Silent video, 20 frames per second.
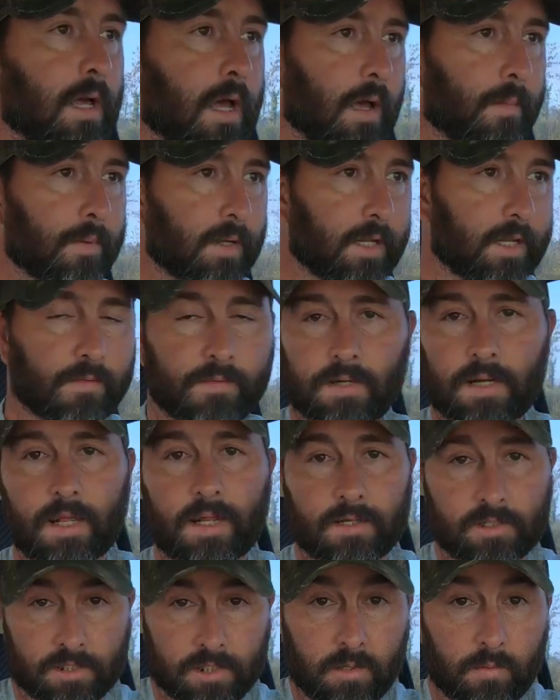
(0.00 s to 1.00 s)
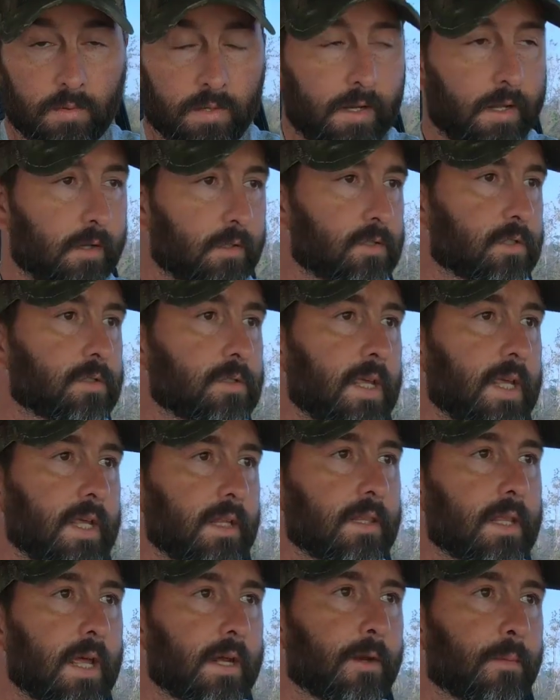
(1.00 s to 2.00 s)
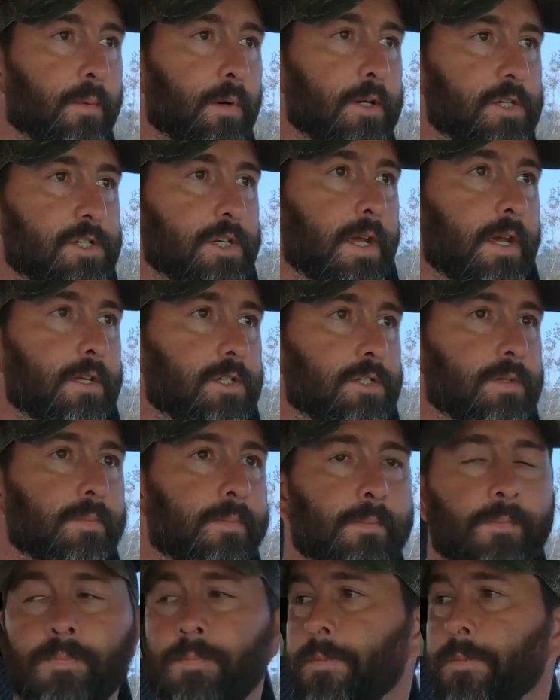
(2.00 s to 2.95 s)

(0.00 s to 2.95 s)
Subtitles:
I believe in letting someone else eat that depreciation,